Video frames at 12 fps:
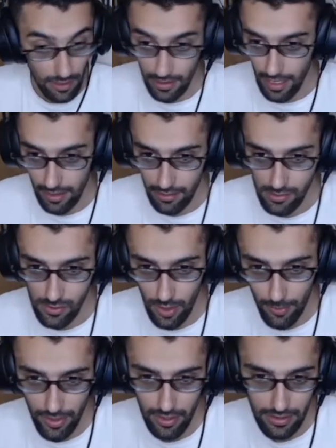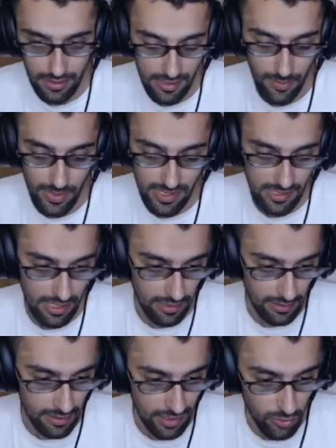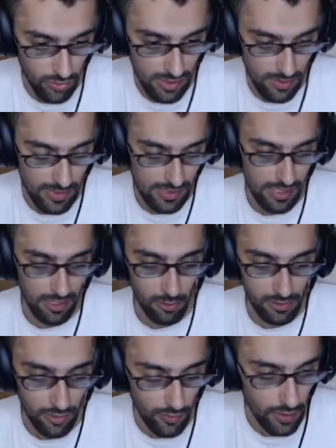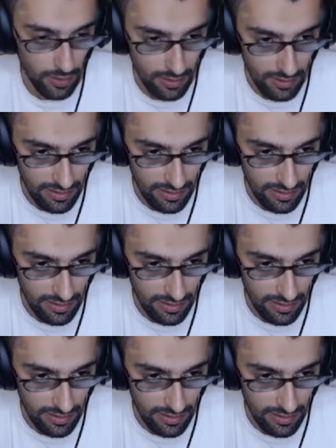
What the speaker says: Yeah, so apparently it's a mistake. d2 is a mistake with the rook.